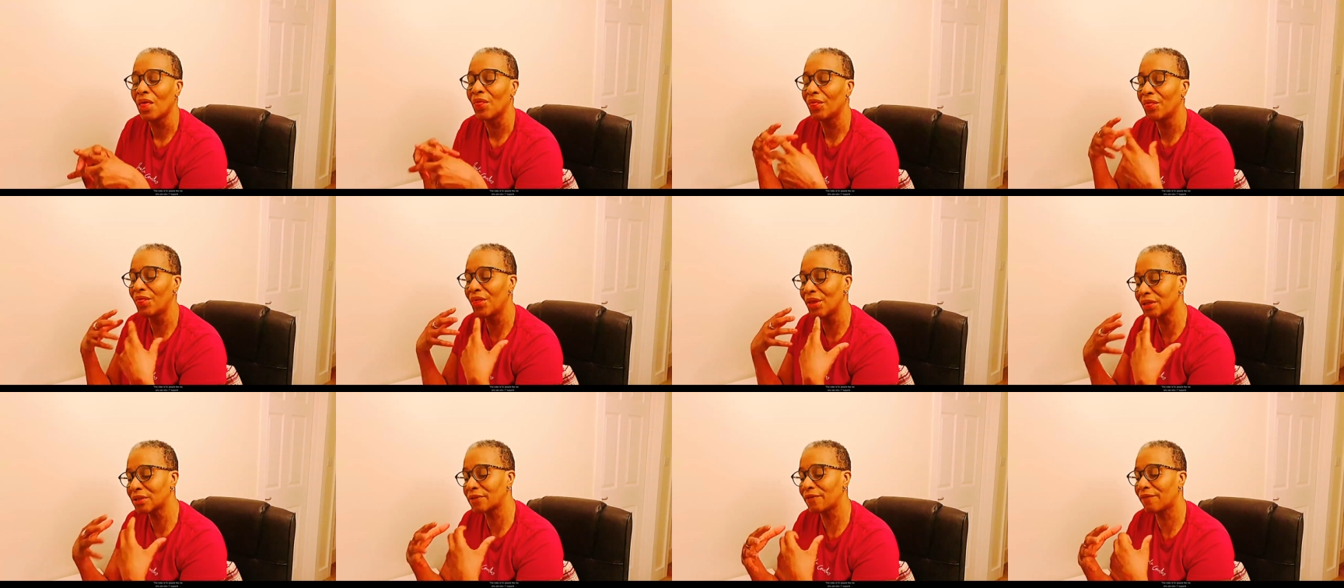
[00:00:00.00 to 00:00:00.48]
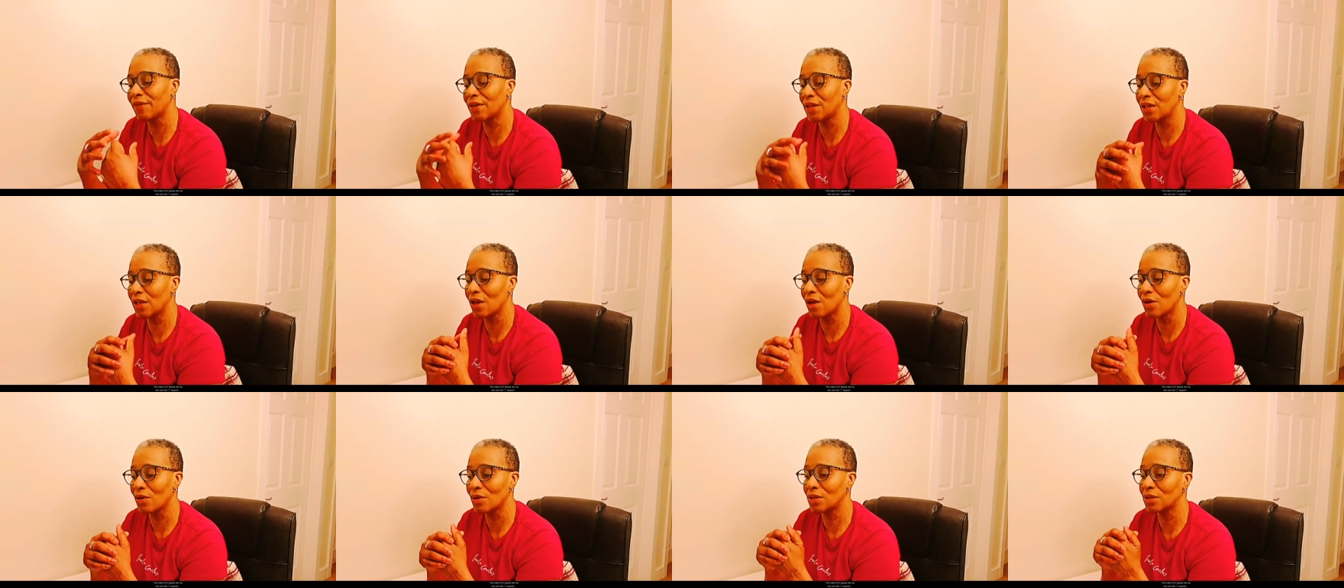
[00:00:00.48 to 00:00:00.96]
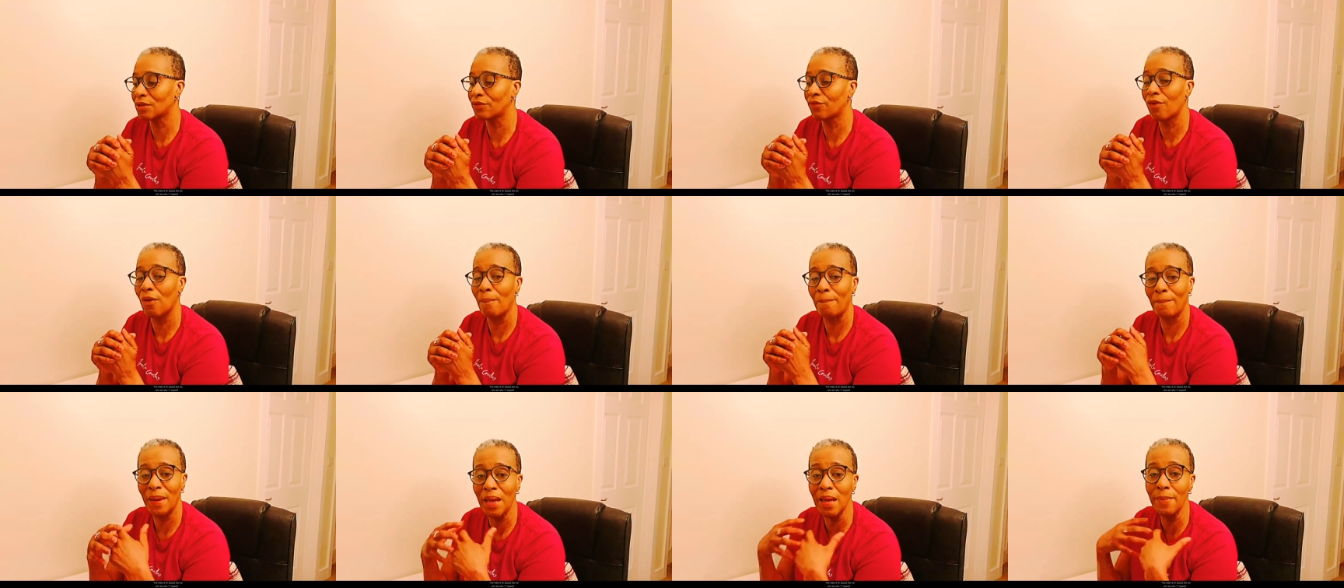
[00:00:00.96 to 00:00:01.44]
This video is
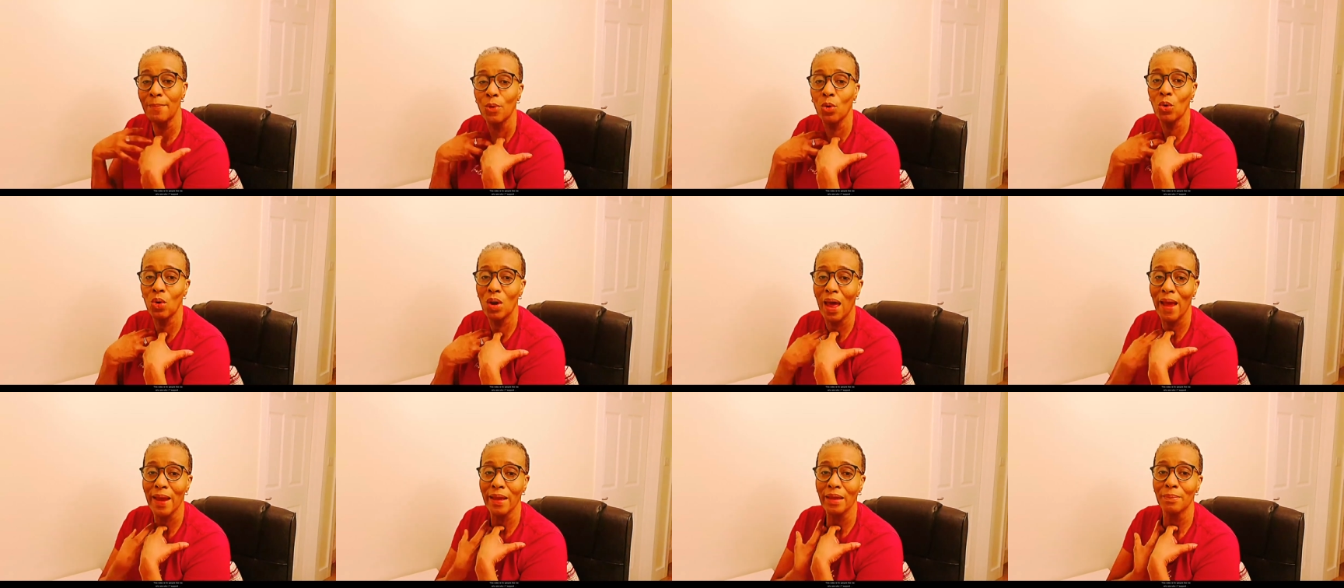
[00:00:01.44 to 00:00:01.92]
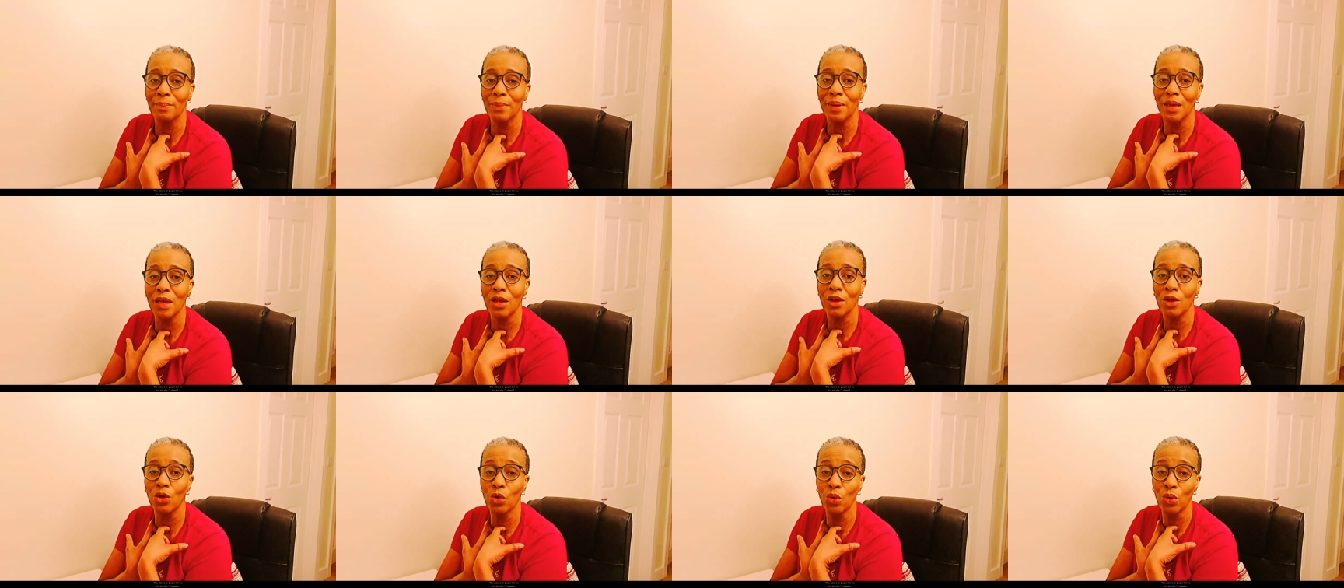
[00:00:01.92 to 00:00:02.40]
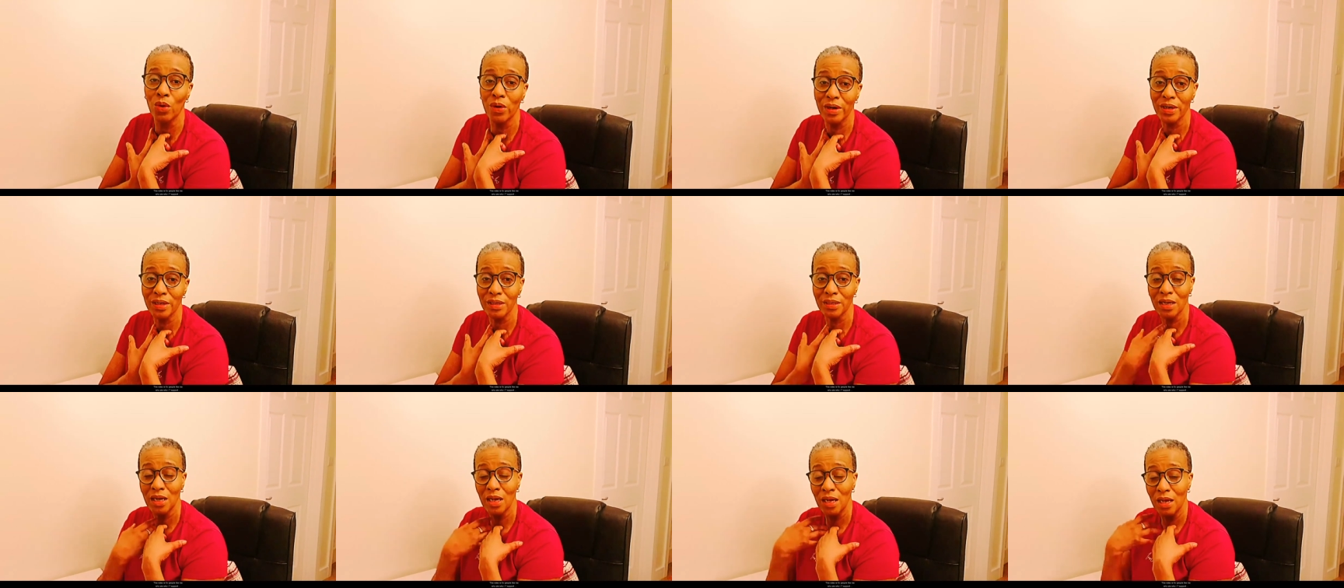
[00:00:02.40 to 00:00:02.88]
for people like me who are
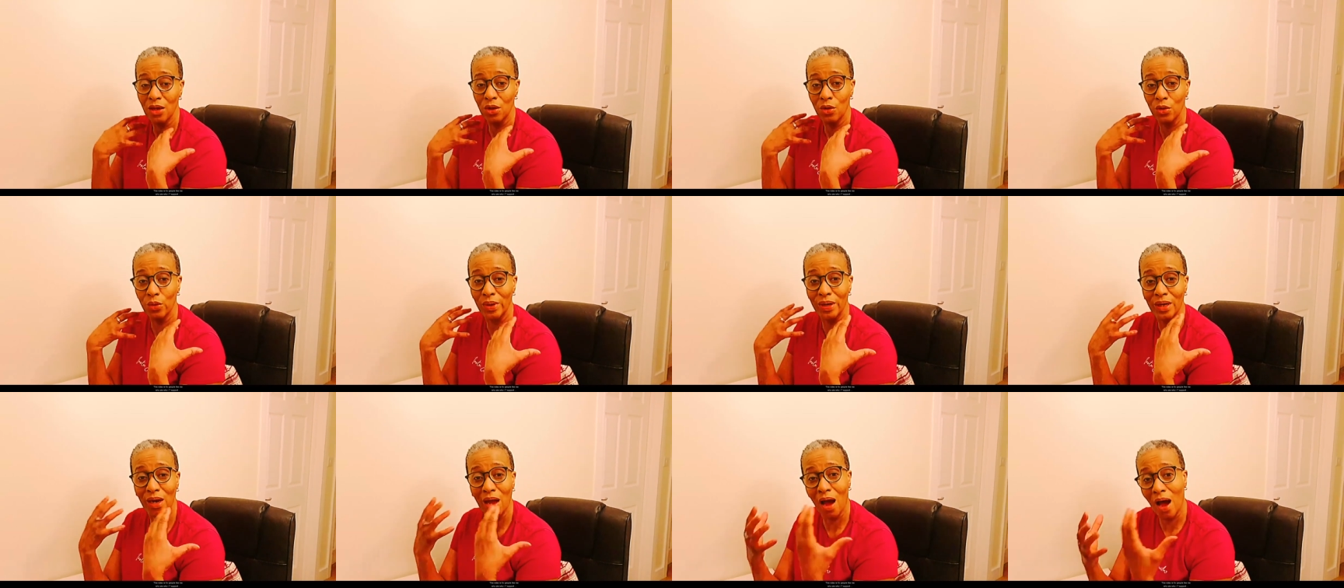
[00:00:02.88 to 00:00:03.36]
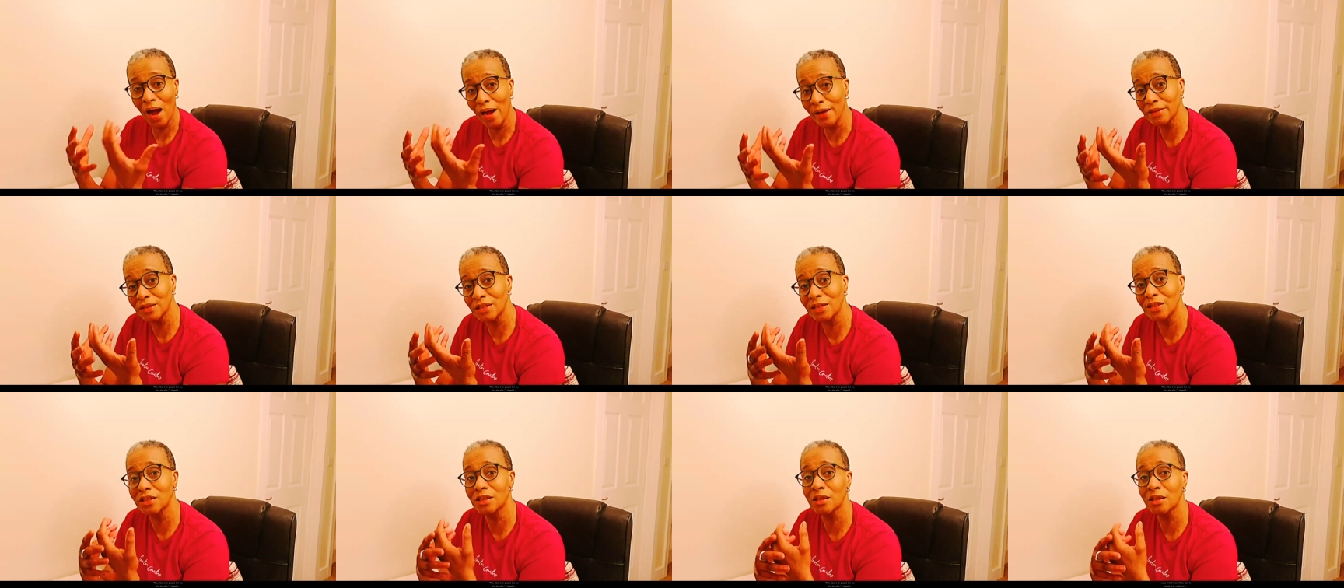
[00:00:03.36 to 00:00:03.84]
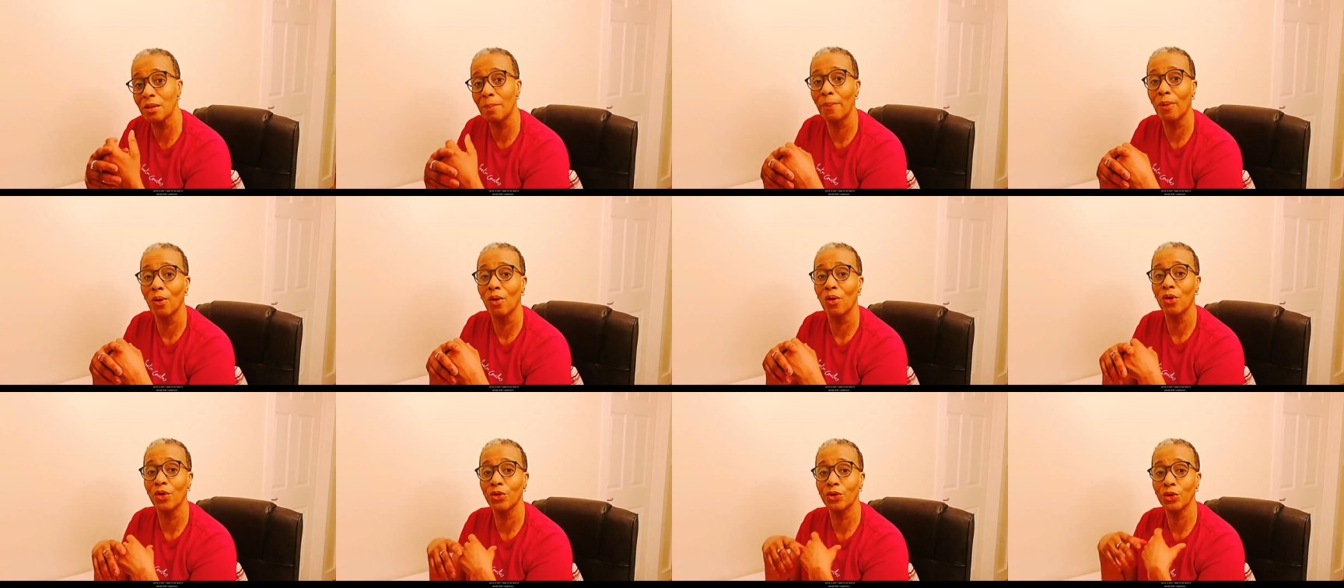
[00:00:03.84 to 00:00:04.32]
in who are in IT
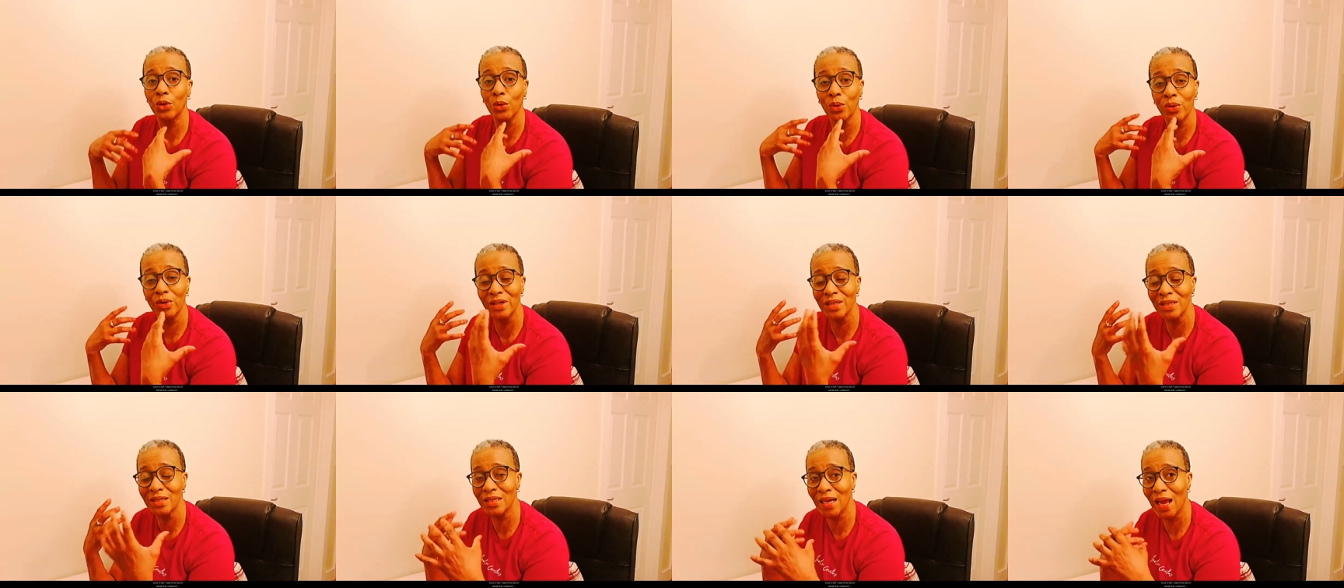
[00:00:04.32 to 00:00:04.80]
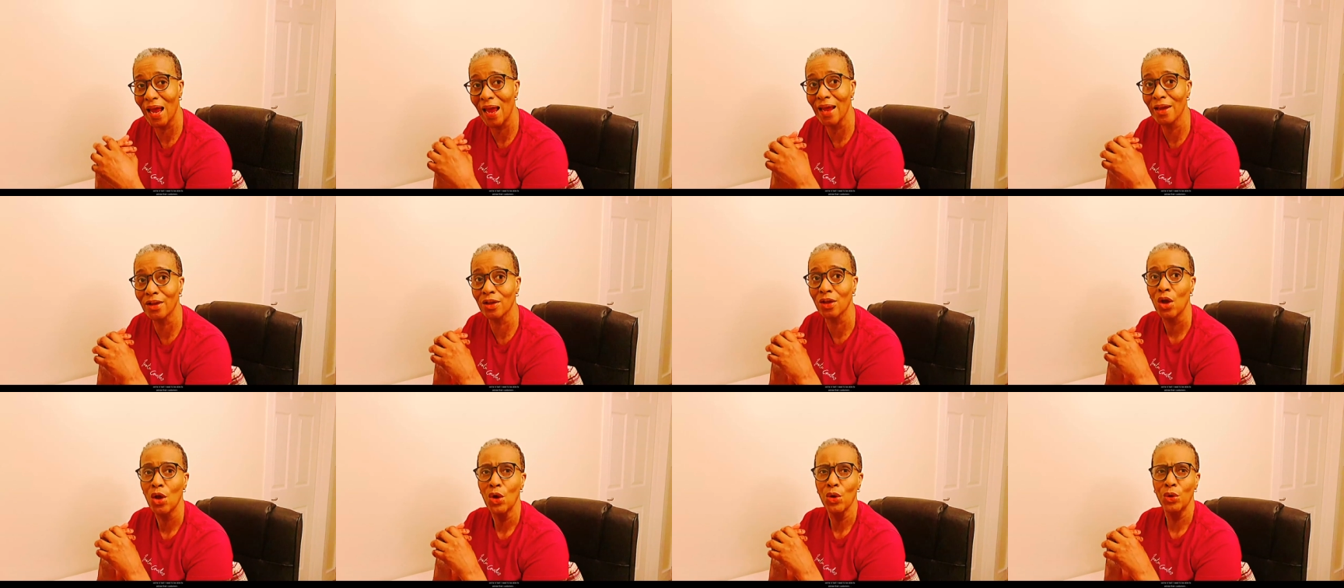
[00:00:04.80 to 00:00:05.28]
support, who are in tech,